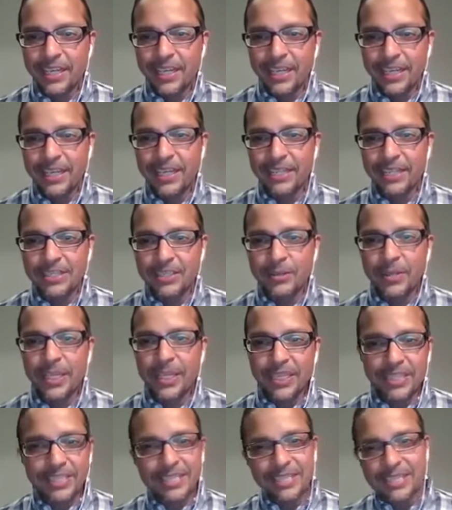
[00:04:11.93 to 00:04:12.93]
And so
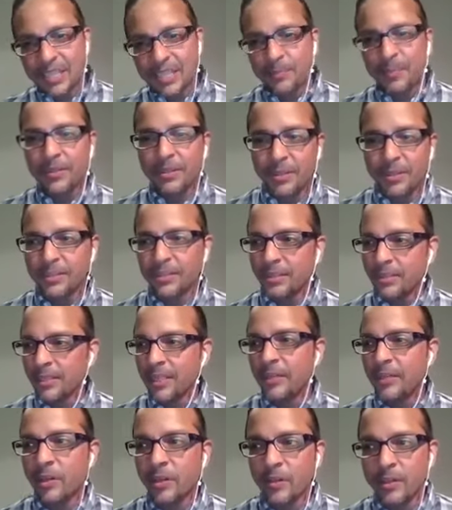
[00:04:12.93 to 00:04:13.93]
at each step along
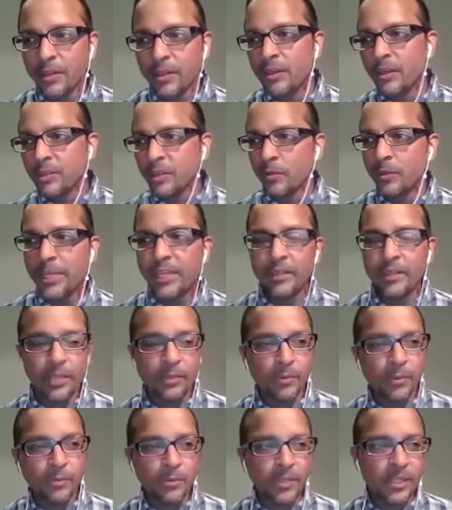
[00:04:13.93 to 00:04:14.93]
the way,
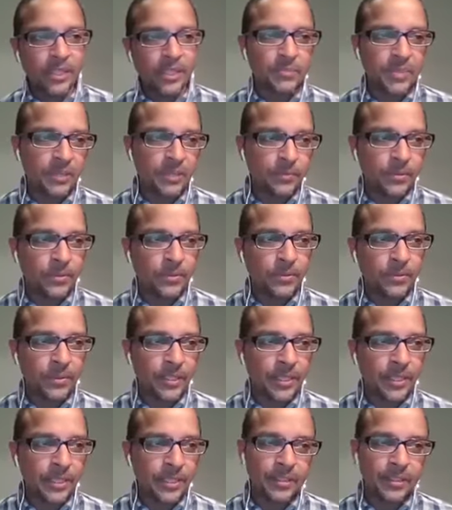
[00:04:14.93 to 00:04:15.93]
like we're bringing
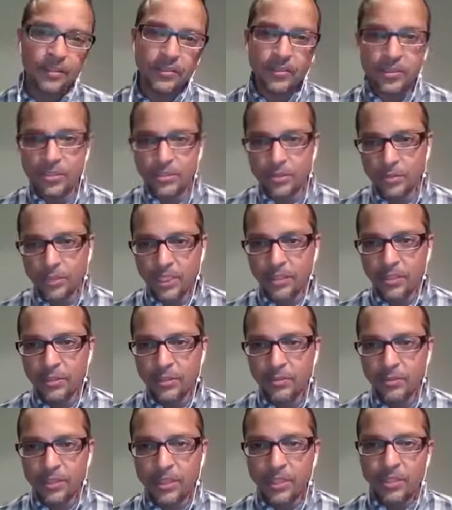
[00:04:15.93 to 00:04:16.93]
people into the
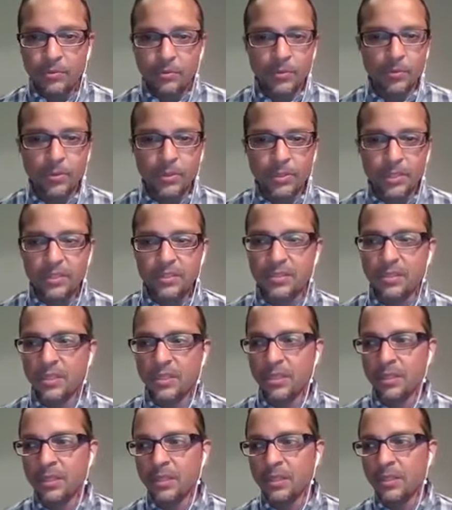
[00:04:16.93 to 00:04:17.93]
studio, we're
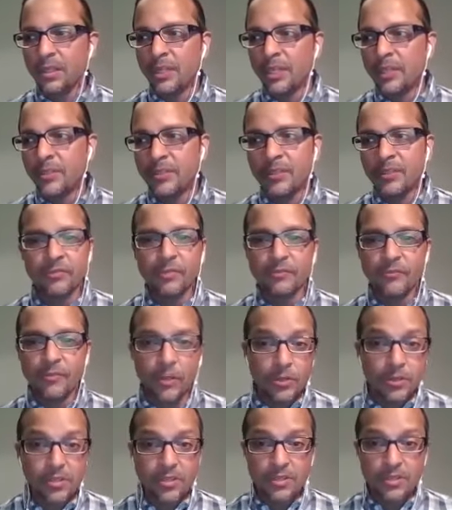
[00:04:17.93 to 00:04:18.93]
releasing different
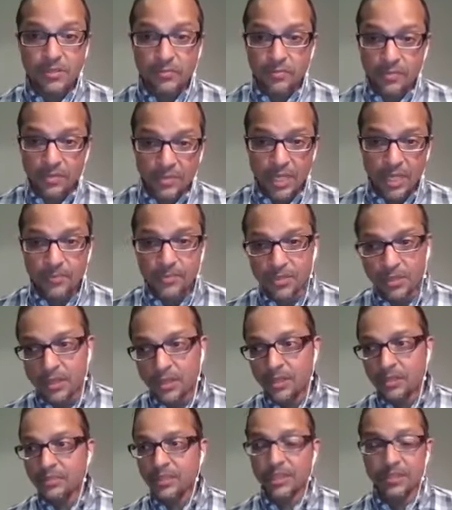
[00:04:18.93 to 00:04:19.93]
versions of the same
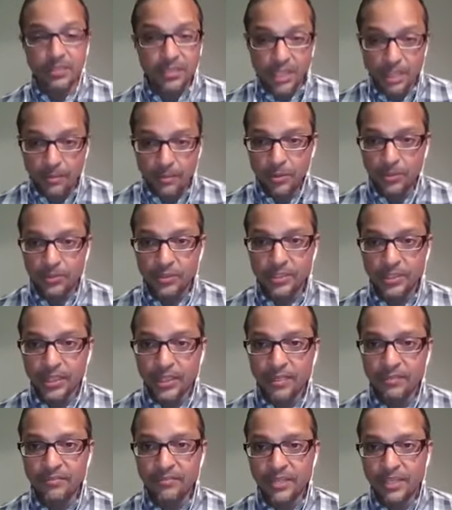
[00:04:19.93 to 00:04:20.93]
songs, like demo
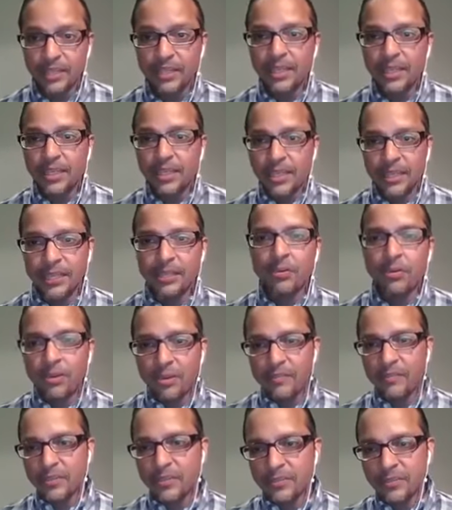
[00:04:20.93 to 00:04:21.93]
stuff. And like
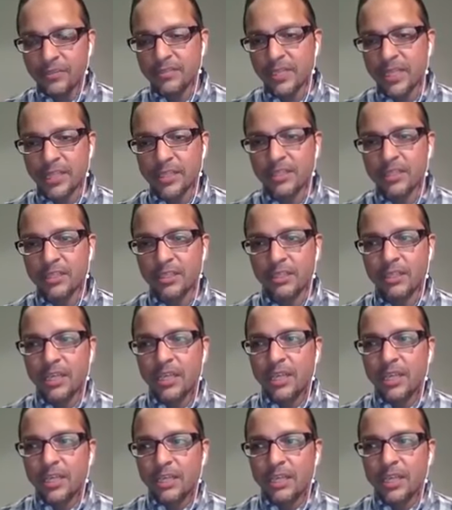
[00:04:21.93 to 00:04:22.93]
all of this is like
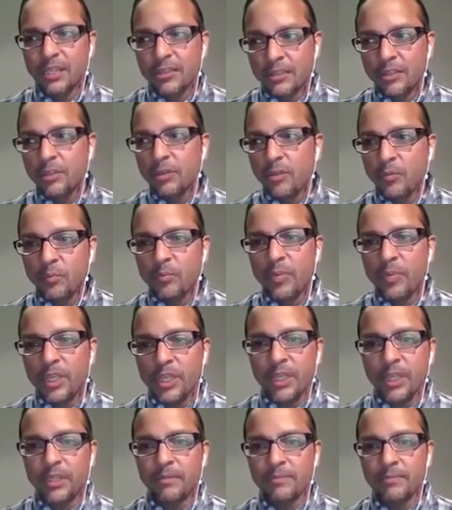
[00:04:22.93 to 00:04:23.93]
little
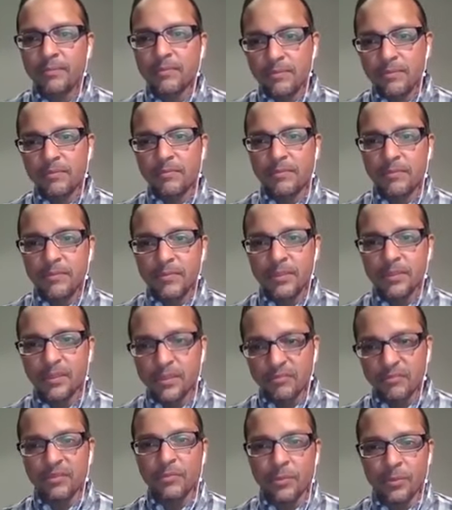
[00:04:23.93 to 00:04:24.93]
mini
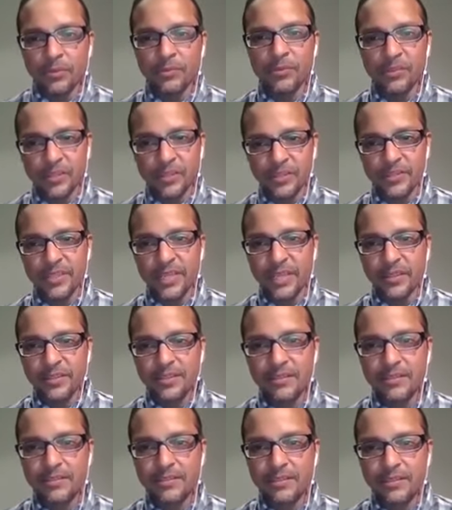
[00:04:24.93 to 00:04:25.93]
deliverables in a
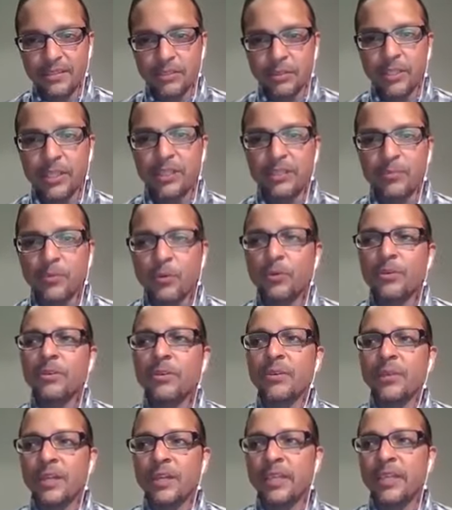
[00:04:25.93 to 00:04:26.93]
sense. So it's
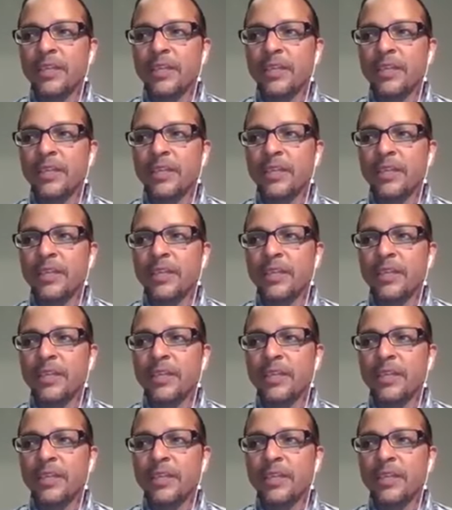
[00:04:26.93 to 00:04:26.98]
more,